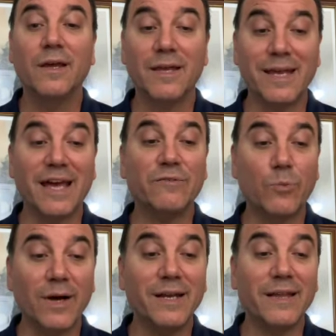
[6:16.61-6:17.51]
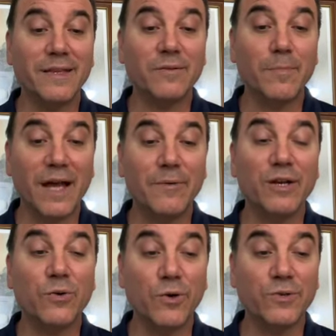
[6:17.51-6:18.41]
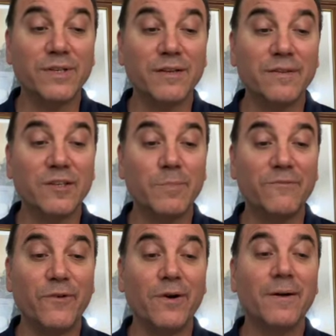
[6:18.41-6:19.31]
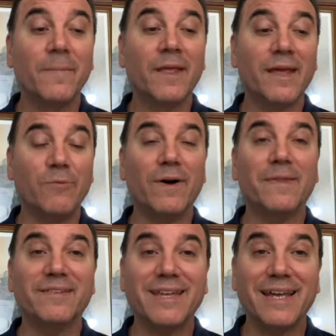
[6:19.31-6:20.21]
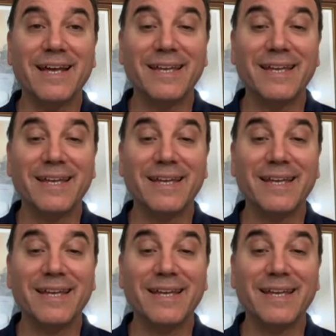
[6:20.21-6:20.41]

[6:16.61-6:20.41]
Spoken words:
He has won at this mile and a quarter distance before. He won the Santa